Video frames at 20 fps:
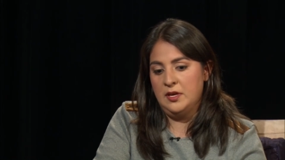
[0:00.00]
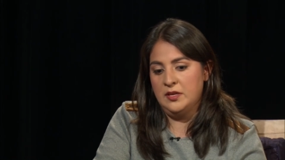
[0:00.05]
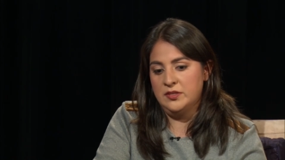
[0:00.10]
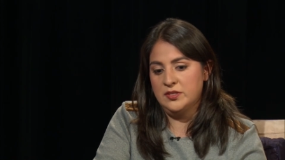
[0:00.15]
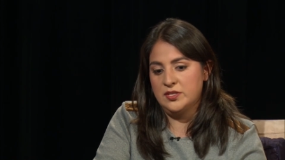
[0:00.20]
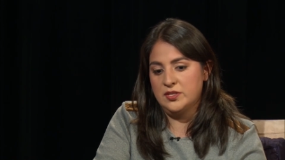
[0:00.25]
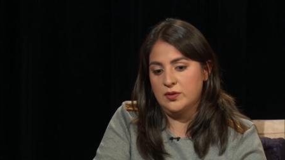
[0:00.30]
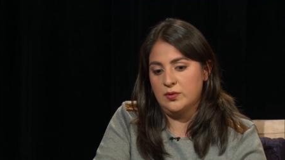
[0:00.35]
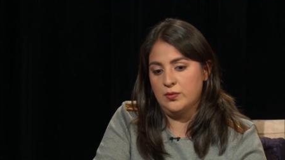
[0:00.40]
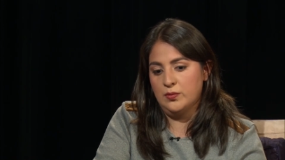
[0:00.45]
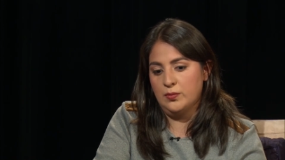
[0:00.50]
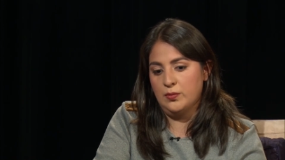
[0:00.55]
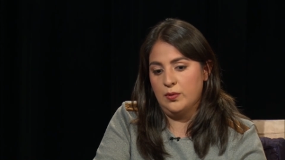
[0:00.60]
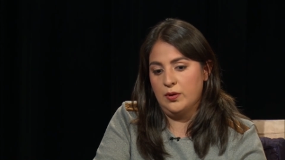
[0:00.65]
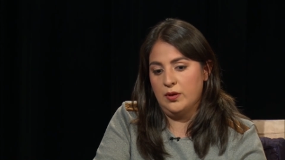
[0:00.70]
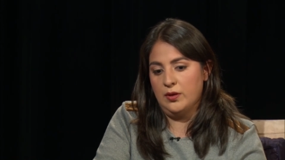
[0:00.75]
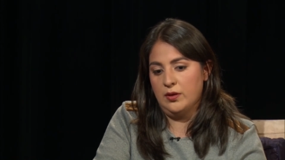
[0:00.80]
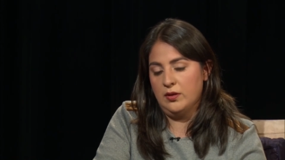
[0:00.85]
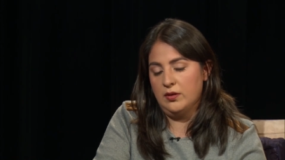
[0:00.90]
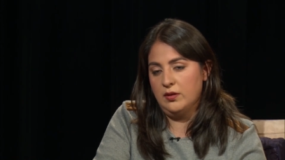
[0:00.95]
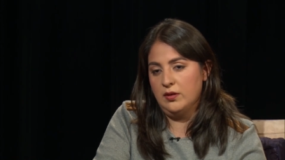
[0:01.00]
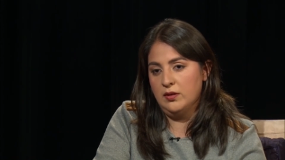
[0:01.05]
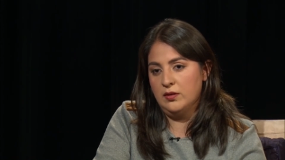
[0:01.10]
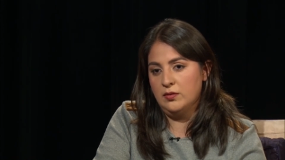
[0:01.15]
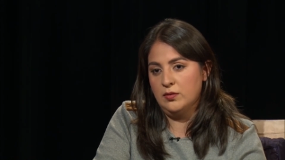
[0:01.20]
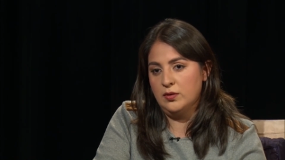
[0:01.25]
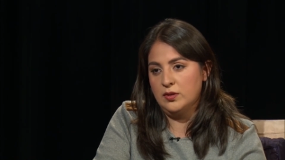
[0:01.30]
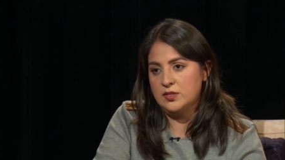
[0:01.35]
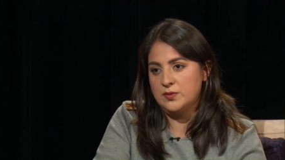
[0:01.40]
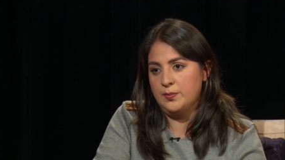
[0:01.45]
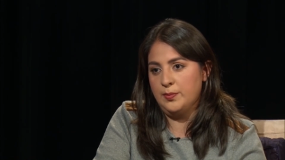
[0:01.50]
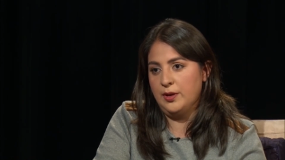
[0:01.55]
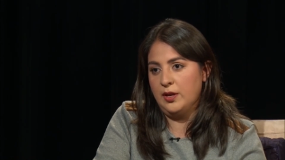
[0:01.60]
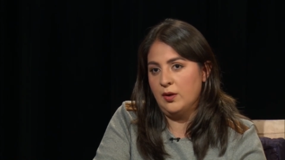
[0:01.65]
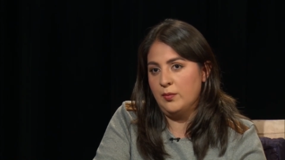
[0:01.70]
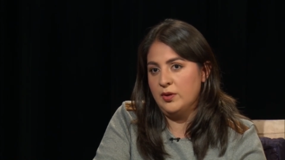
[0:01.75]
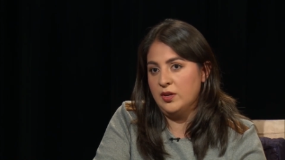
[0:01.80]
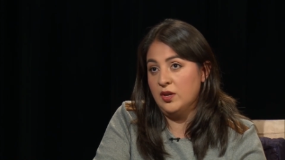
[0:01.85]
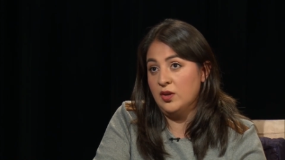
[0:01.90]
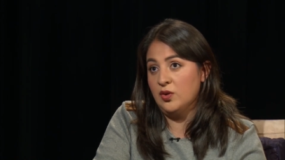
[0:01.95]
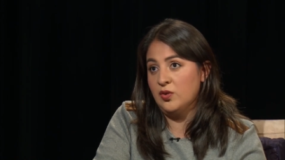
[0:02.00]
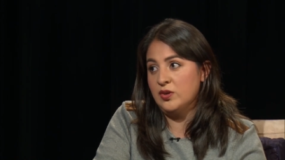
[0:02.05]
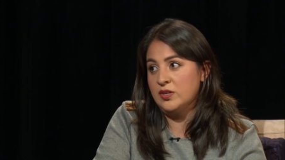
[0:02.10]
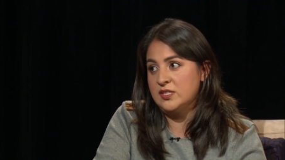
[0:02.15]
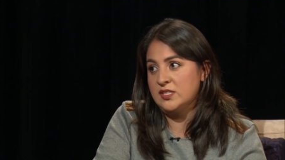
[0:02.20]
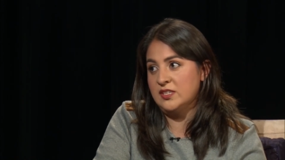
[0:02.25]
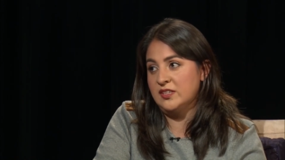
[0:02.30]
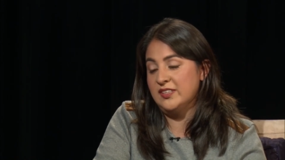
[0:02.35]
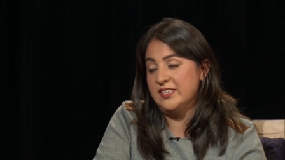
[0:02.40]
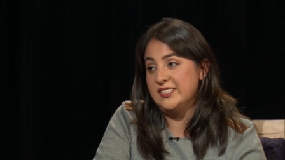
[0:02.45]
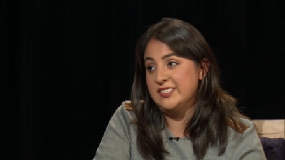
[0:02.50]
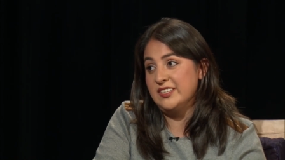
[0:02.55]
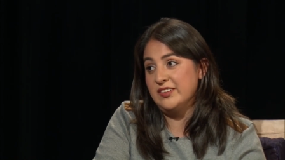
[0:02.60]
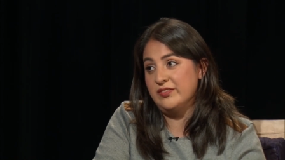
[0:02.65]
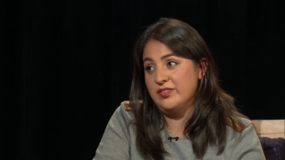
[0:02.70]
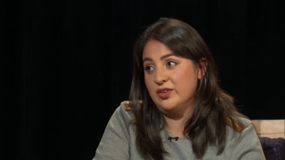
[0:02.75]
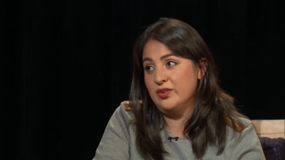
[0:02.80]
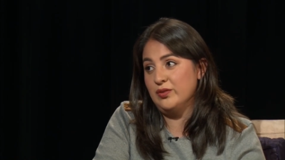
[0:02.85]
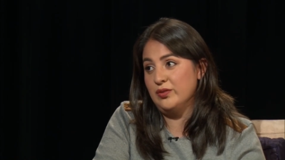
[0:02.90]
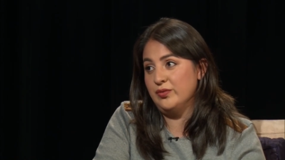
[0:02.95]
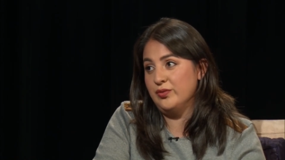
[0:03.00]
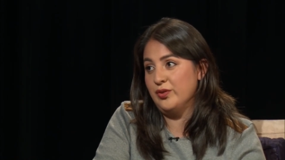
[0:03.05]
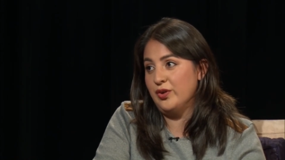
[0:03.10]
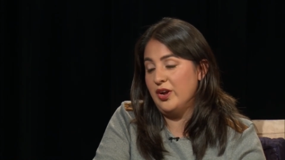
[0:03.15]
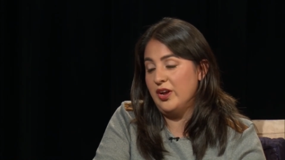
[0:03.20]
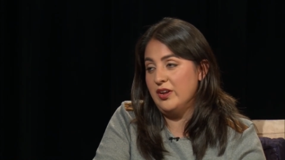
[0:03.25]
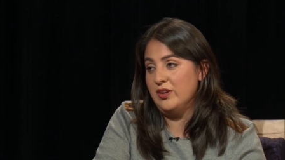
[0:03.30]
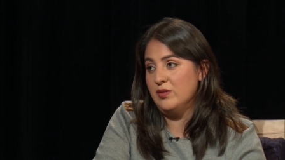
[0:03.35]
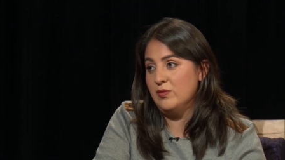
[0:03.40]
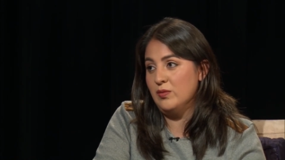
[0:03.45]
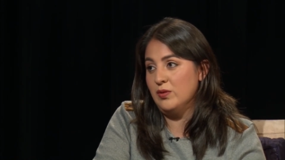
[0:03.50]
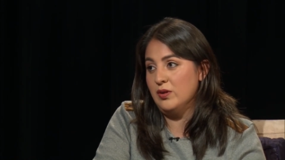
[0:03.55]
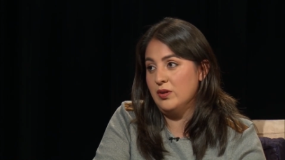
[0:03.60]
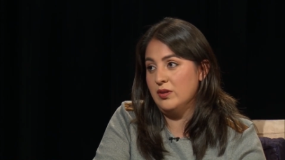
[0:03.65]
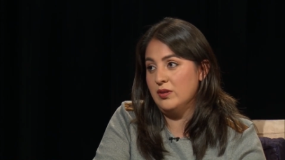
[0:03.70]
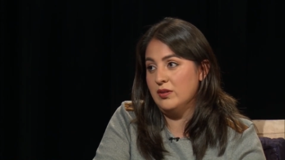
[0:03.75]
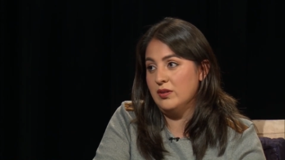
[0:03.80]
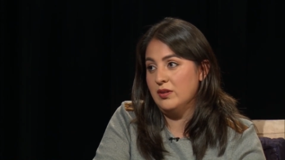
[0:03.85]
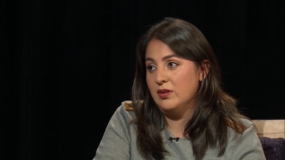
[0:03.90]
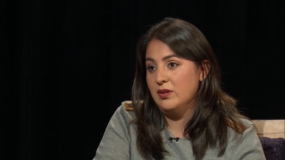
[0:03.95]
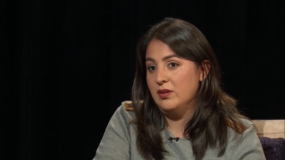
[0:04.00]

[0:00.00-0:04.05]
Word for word: And so, you know, it's becoming increasingly difficult for anyone mm